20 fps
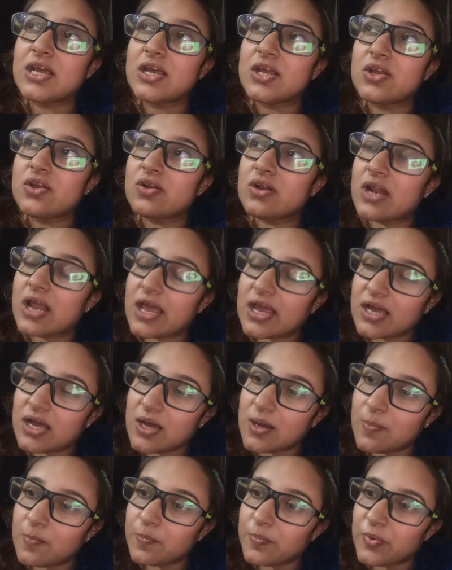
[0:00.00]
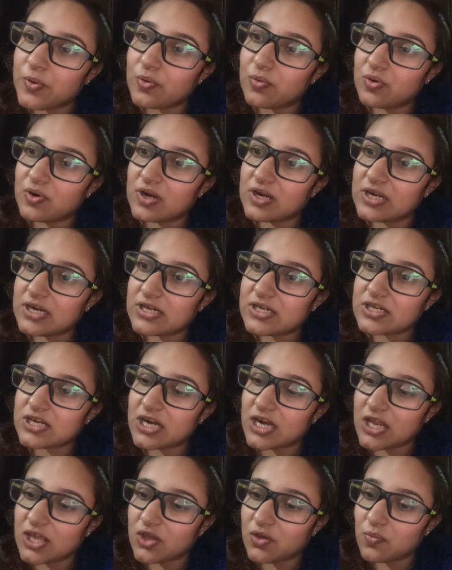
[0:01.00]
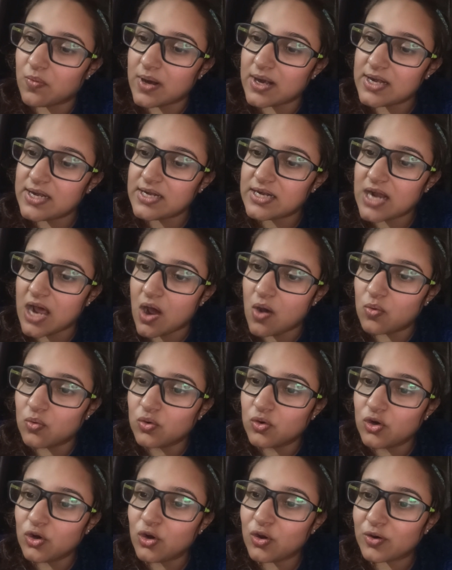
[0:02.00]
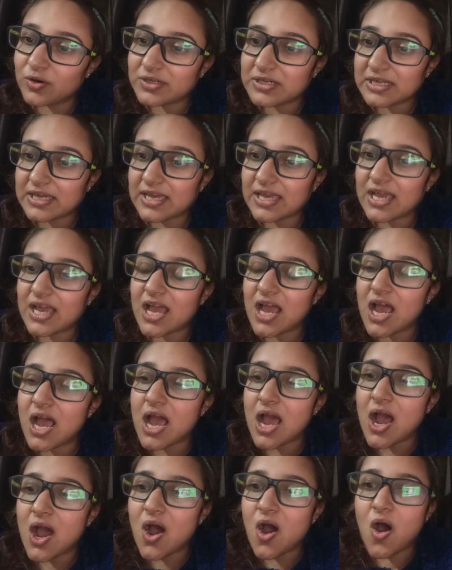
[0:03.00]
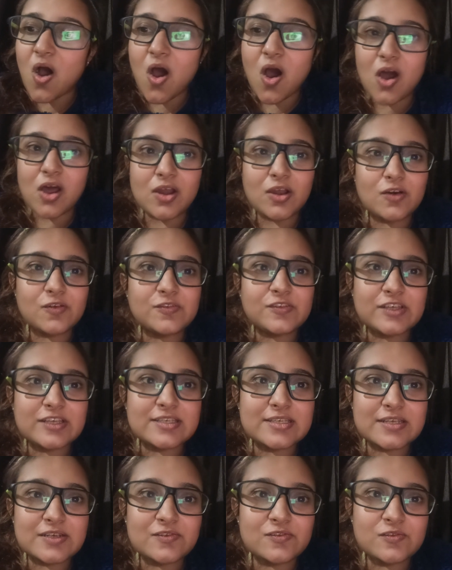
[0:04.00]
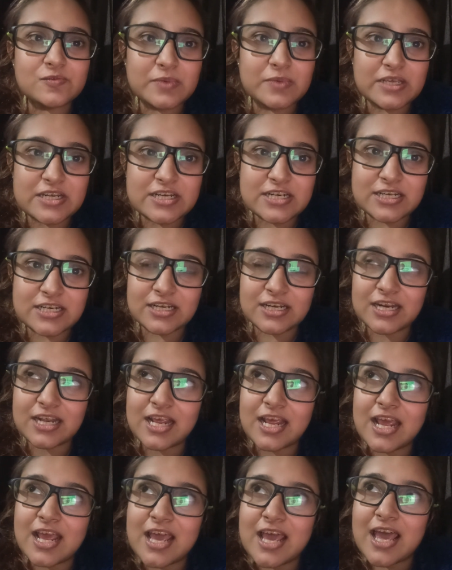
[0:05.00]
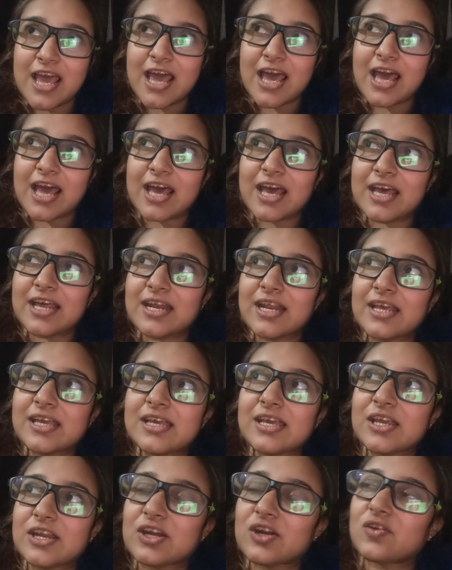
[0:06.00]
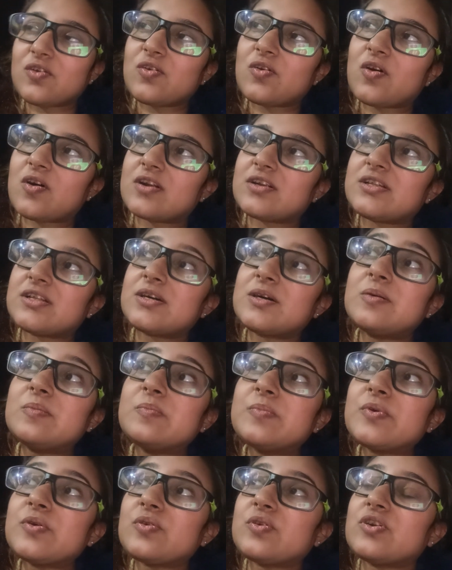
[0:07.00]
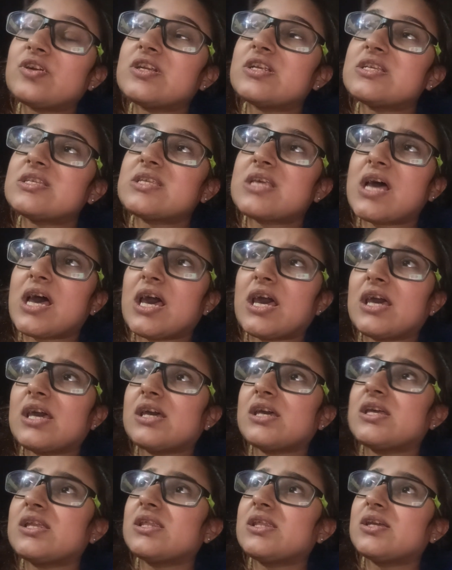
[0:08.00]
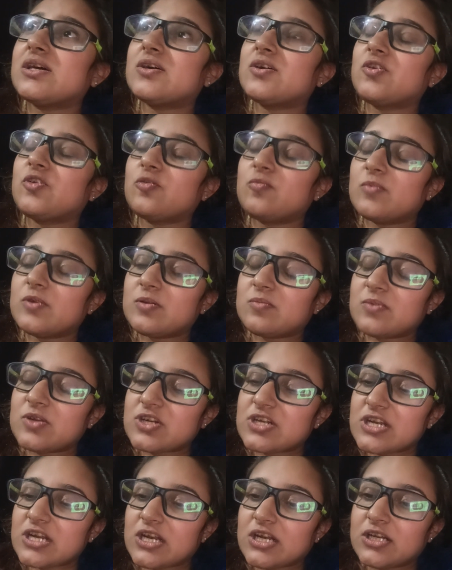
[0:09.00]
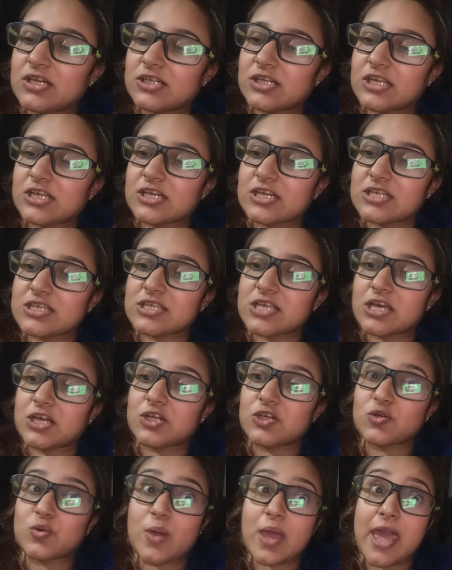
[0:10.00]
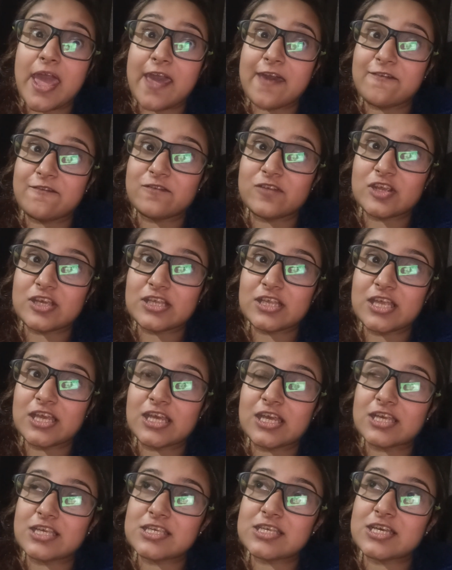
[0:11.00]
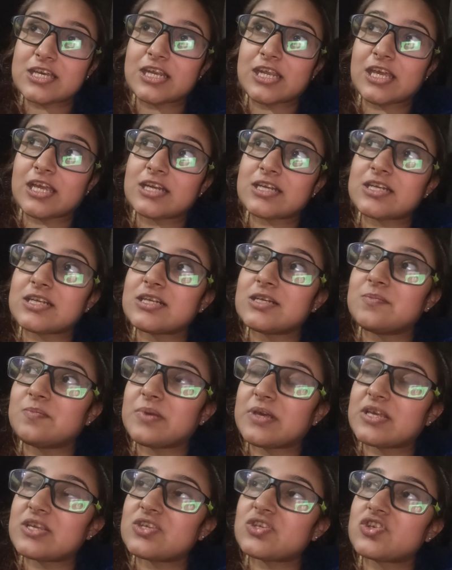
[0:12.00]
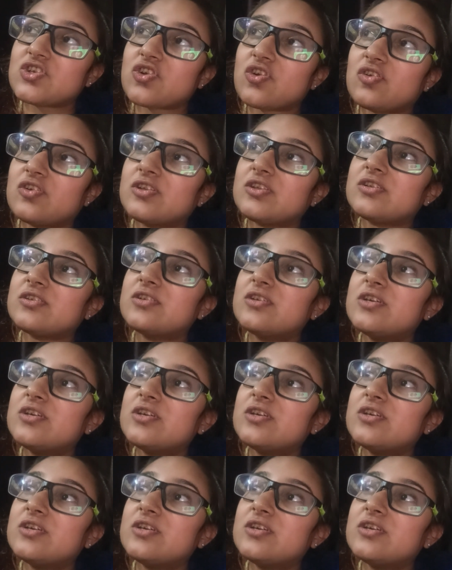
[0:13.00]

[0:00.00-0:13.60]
like a computer, literally, you are downloading all of these information. And I kid you not, the computer design, the human machine learning design, to everything is created based on the